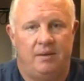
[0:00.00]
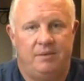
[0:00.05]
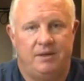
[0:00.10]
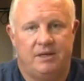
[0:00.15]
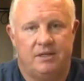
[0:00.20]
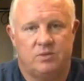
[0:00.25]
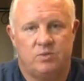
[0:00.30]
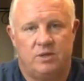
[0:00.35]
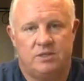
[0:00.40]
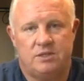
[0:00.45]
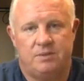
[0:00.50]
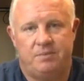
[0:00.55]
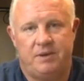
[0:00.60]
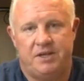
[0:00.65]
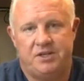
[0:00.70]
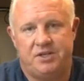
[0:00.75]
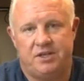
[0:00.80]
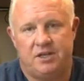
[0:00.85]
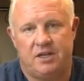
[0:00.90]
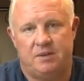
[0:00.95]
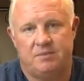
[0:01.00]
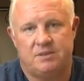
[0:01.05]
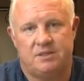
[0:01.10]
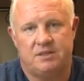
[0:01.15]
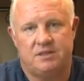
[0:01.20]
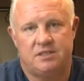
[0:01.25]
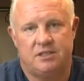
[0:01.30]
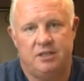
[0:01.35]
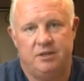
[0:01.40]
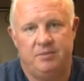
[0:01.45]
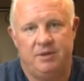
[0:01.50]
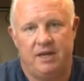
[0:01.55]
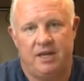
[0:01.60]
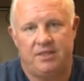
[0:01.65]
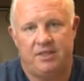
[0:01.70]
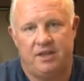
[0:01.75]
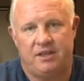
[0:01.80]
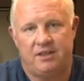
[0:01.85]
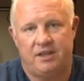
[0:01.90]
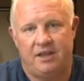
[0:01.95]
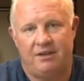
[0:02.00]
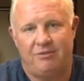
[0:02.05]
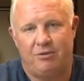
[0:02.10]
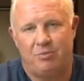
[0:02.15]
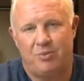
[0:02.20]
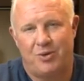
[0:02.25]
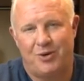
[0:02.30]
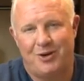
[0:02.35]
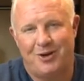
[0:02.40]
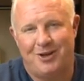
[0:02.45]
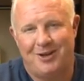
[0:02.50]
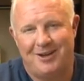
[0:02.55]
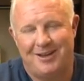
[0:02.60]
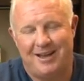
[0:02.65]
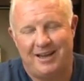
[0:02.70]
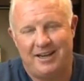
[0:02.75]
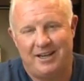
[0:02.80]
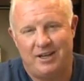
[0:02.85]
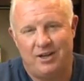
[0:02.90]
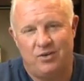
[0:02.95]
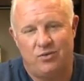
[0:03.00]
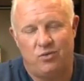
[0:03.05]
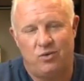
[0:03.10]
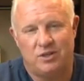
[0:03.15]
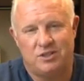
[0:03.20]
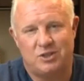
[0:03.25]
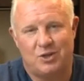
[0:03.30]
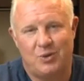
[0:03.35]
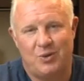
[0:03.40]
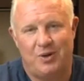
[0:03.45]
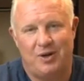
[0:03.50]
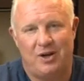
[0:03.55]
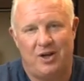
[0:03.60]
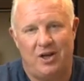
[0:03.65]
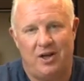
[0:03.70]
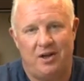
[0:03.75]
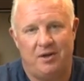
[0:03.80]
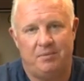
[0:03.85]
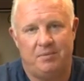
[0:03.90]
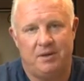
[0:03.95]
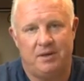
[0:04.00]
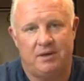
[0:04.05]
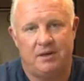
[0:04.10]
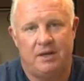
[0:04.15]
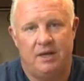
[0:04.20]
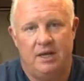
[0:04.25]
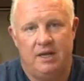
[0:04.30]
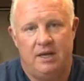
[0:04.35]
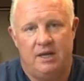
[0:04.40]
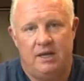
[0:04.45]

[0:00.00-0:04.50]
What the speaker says: Because once a patient comes to see me, I think they have a pretty good idea of what's going on, but